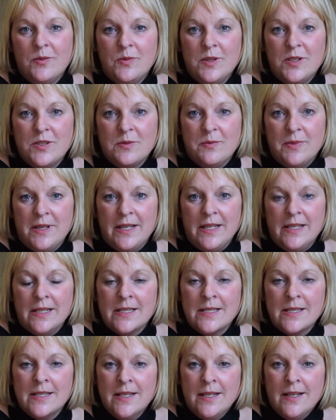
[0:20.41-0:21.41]
which
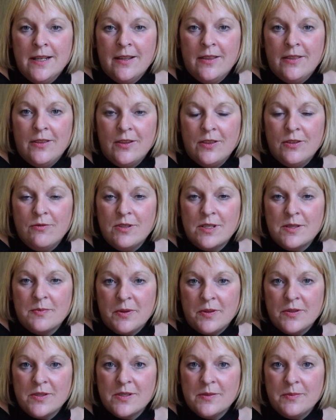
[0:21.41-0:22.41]
means that the
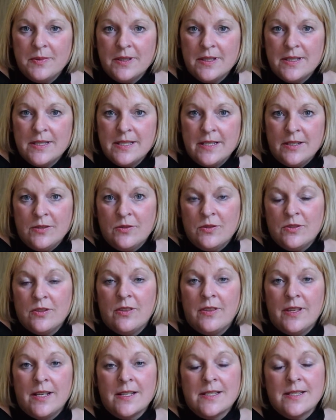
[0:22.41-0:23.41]
responsibility under
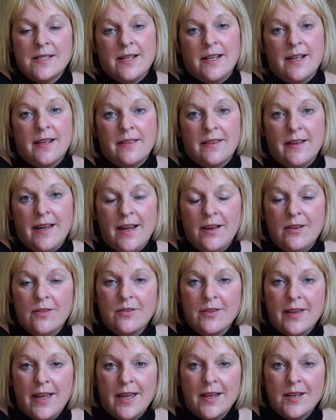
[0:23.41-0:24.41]
things like the
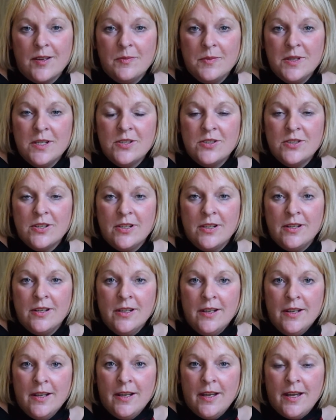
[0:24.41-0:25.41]
Healthcare Commission,